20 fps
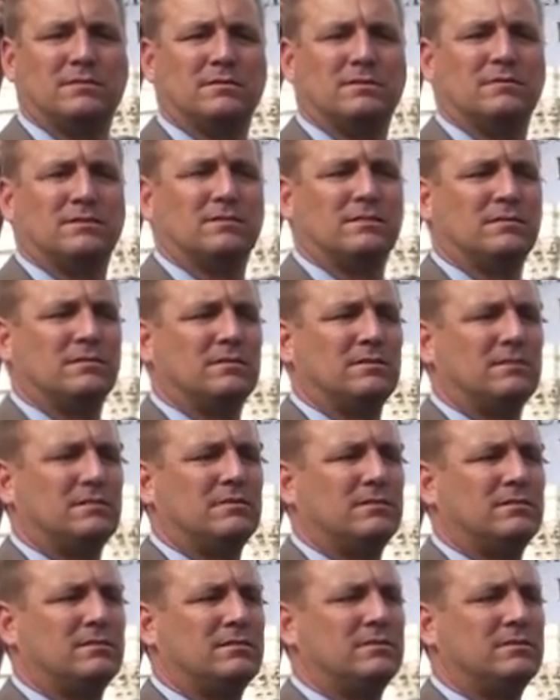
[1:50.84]

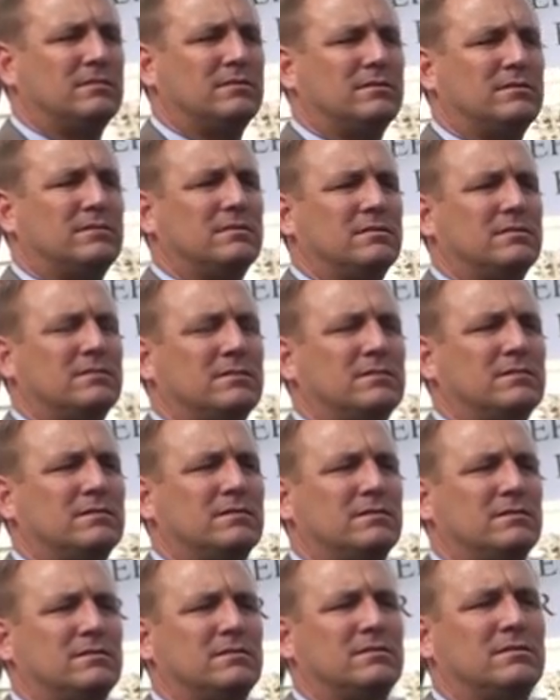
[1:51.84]

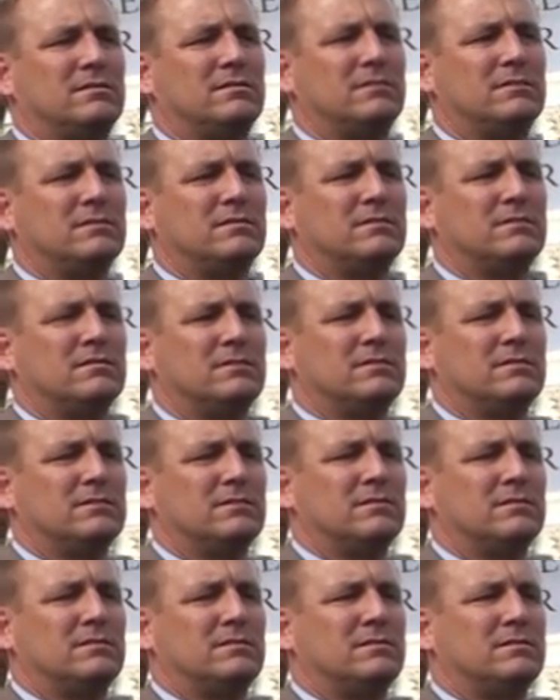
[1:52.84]

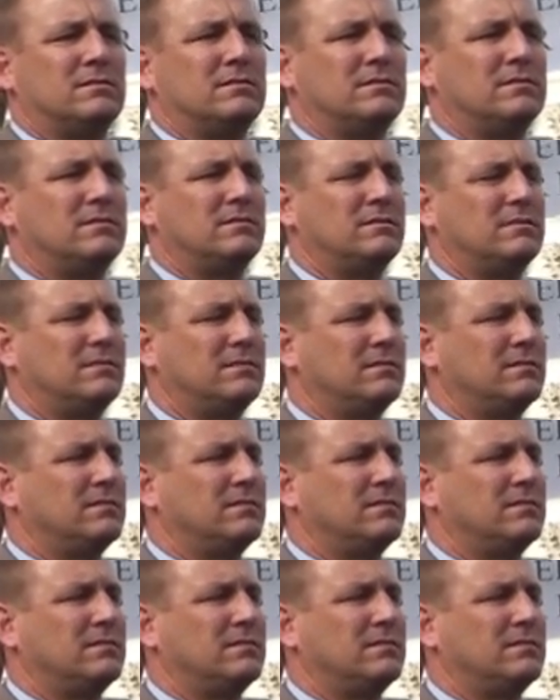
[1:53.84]
(not speaking)